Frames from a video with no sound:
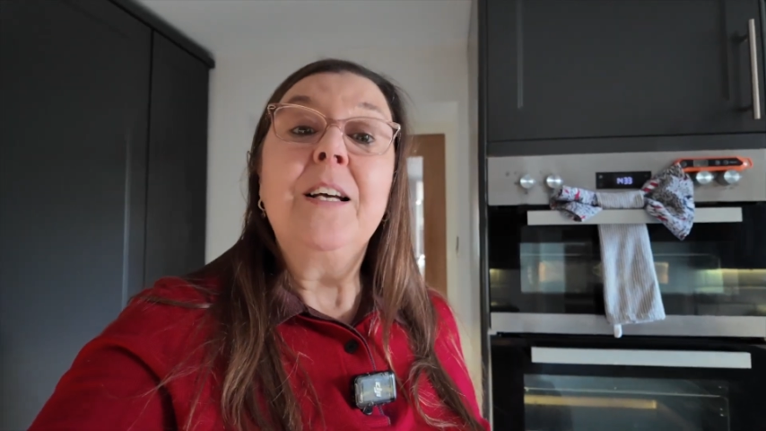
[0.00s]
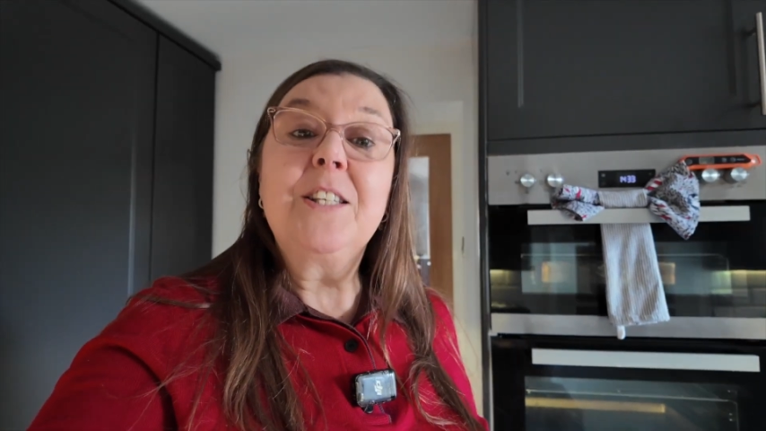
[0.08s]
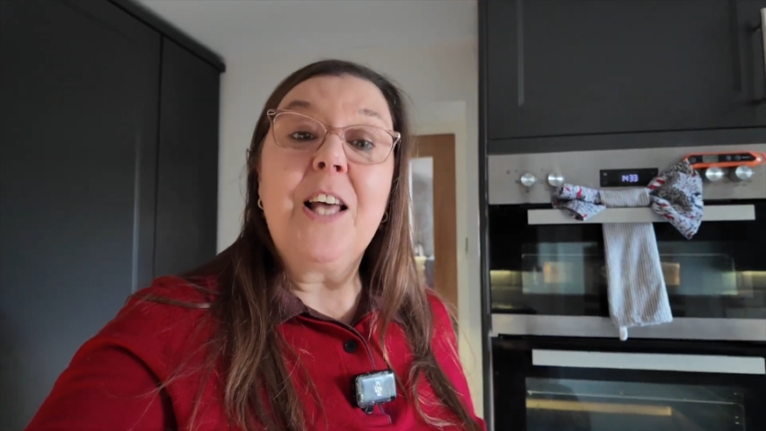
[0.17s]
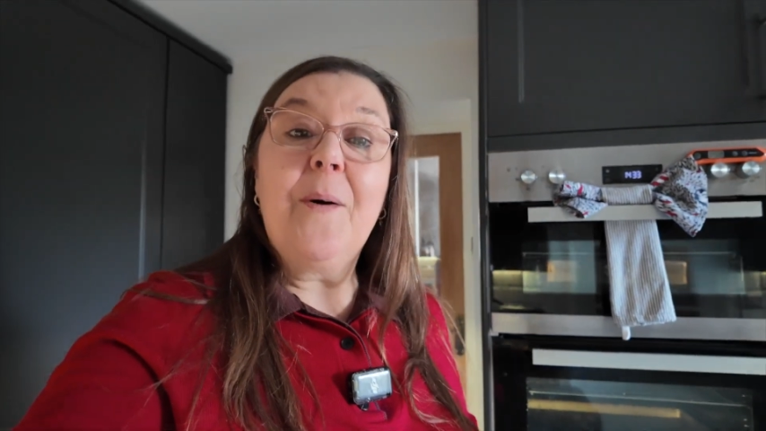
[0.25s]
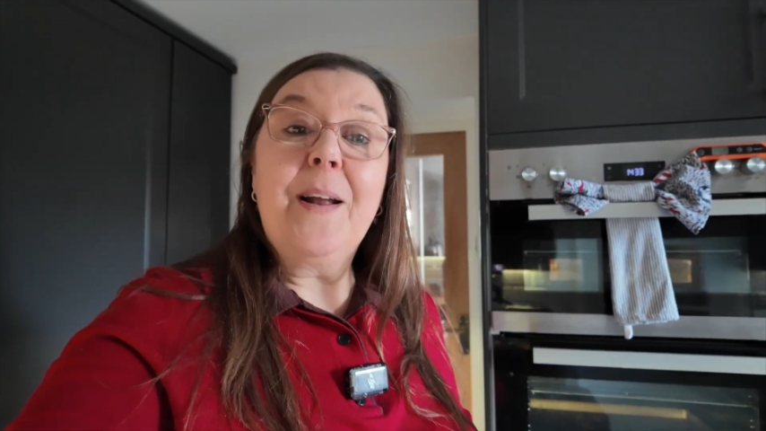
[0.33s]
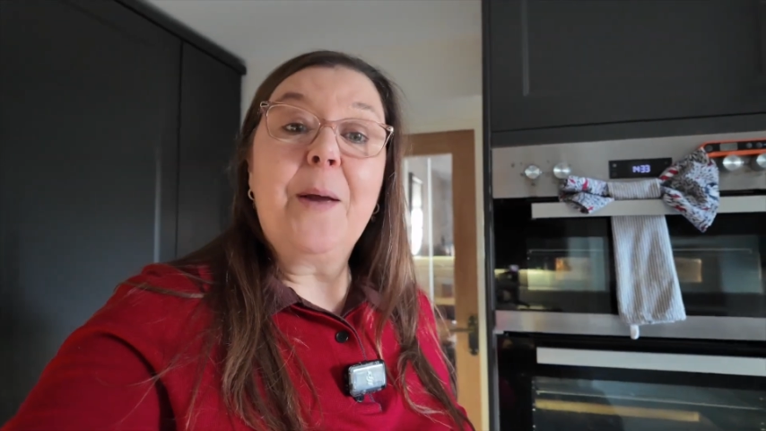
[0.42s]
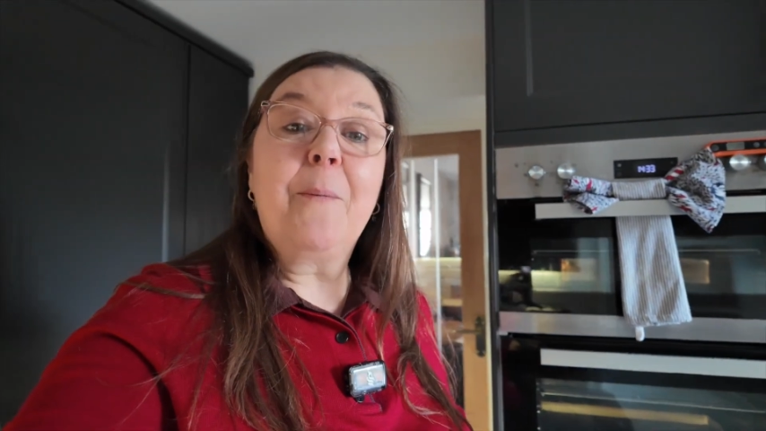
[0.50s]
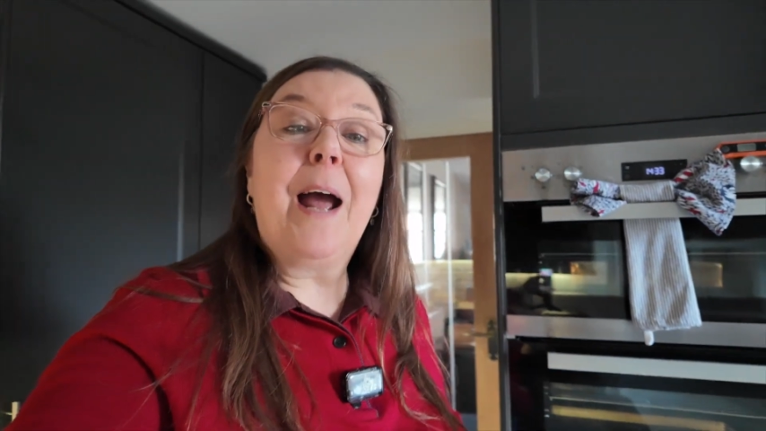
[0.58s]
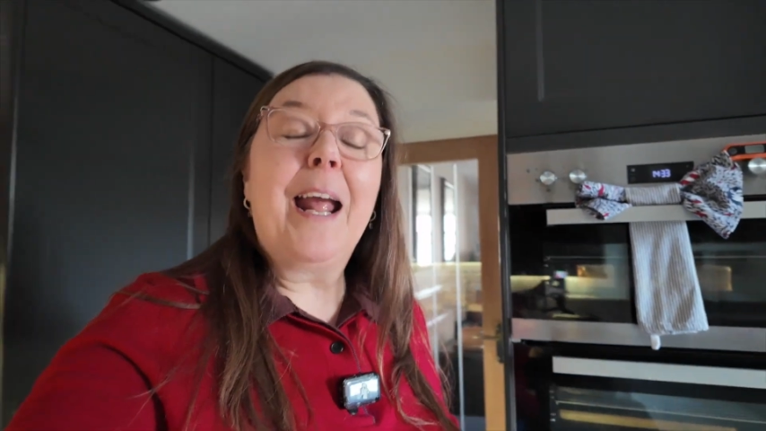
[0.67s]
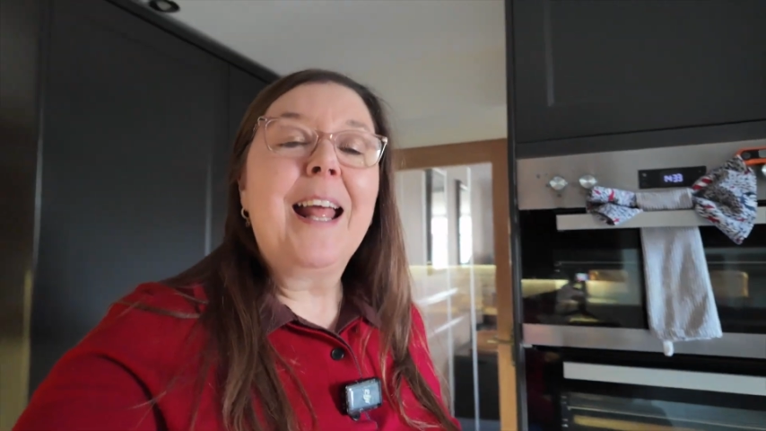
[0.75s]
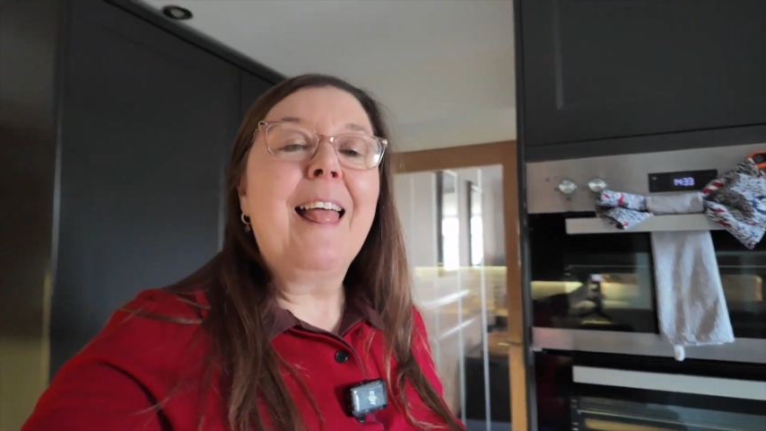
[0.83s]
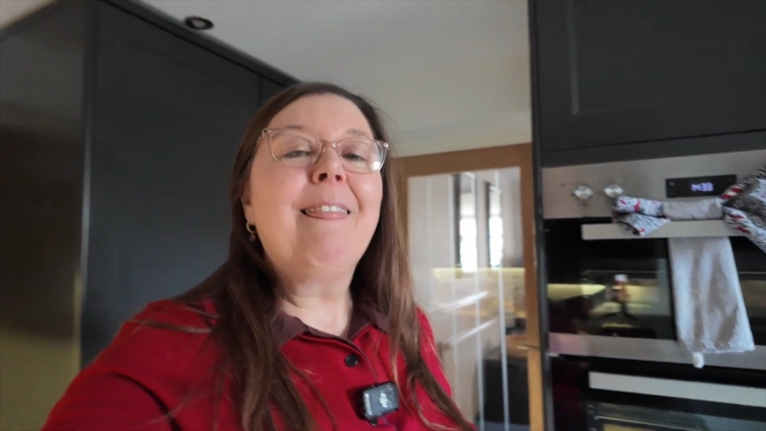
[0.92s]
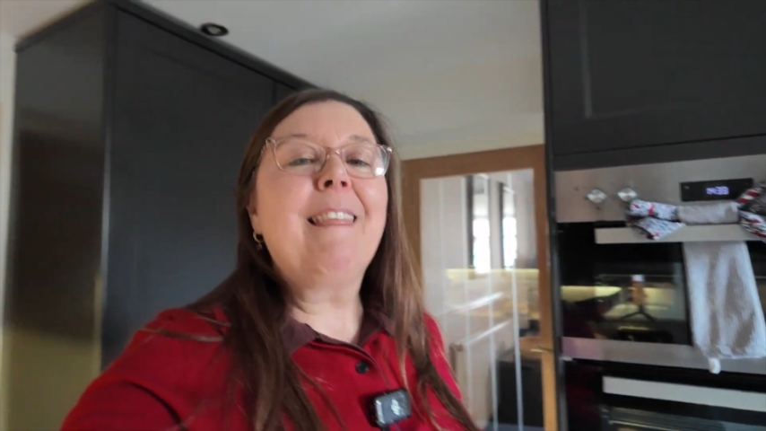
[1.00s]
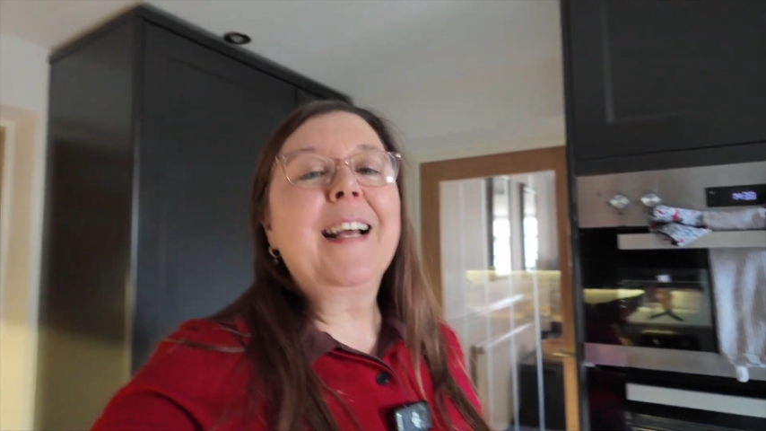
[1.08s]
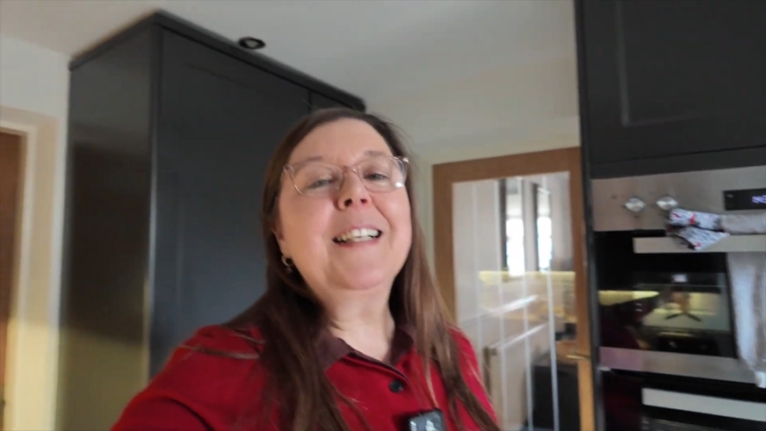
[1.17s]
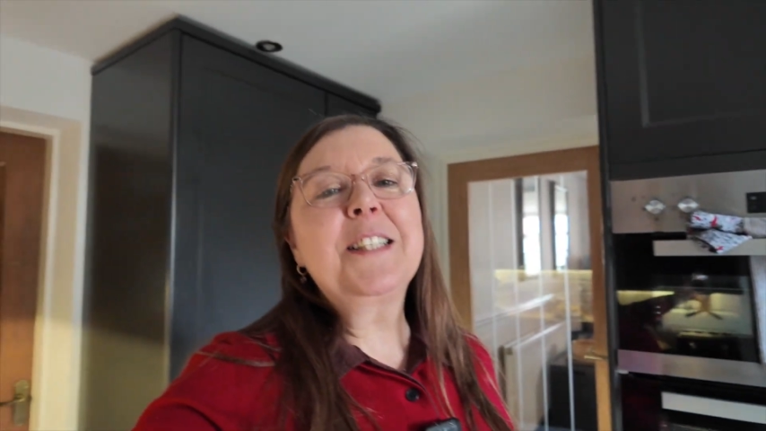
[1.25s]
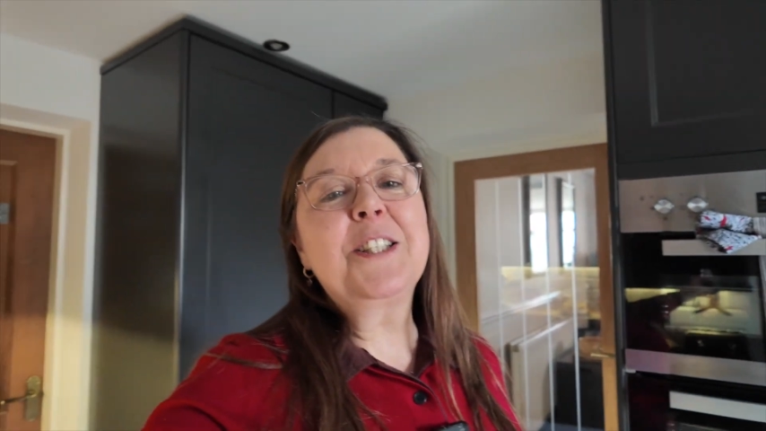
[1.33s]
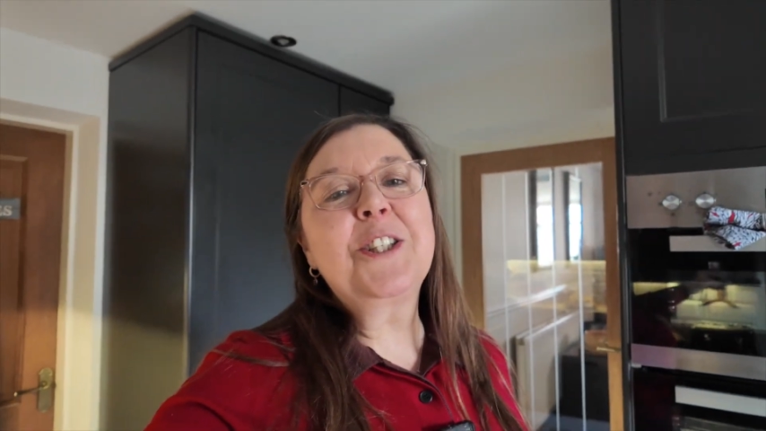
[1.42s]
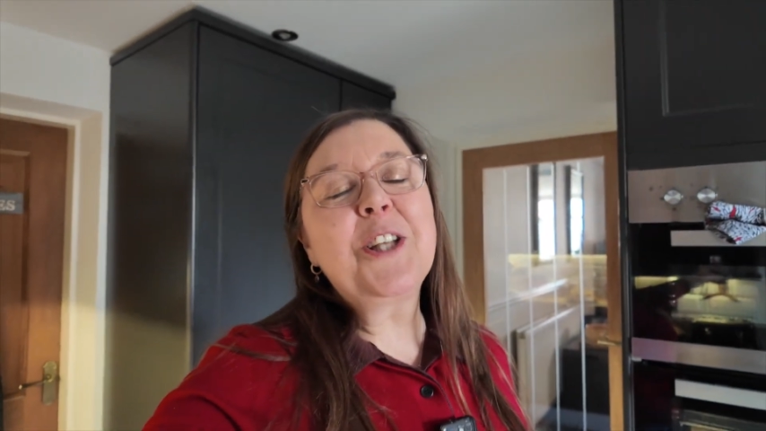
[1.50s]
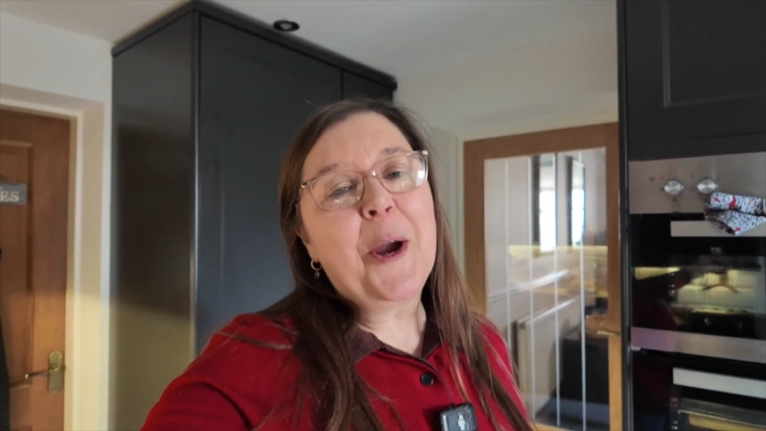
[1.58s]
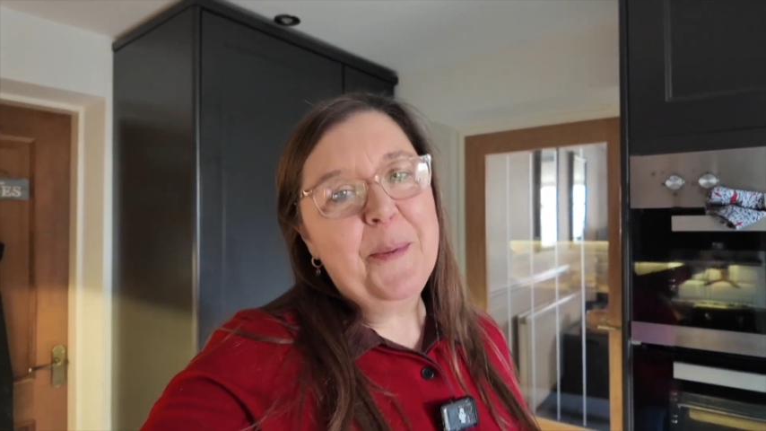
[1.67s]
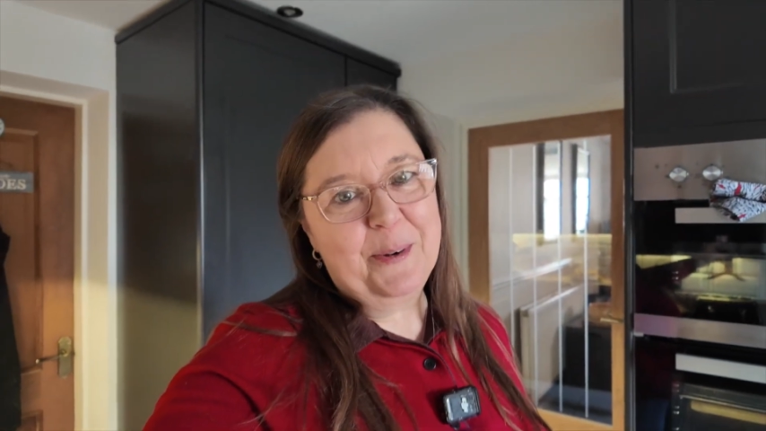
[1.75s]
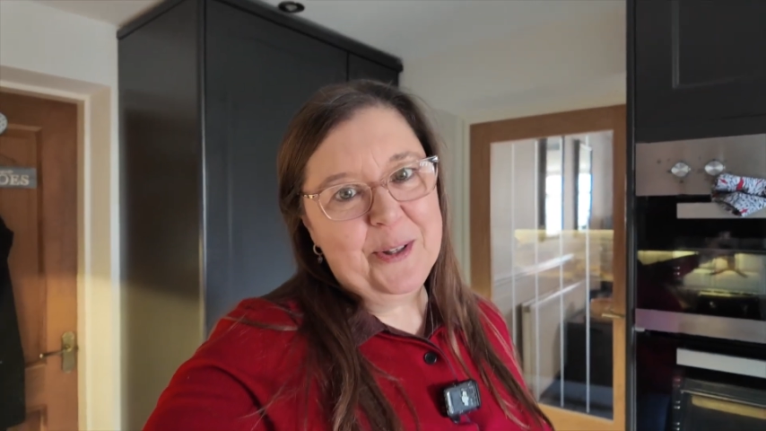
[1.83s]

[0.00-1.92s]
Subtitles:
So anyway, thanks so